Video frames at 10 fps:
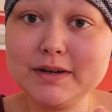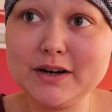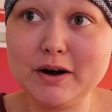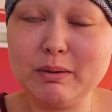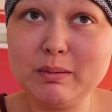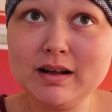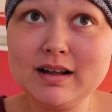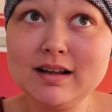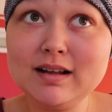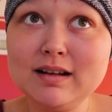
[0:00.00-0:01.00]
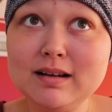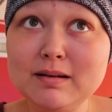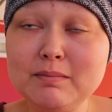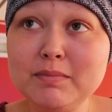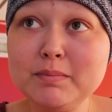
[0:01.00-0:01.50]
know.
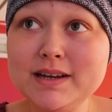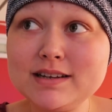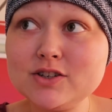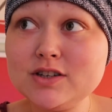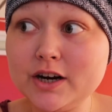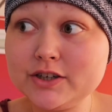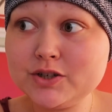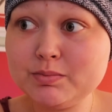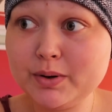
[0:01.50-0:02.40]
But me as a Dutch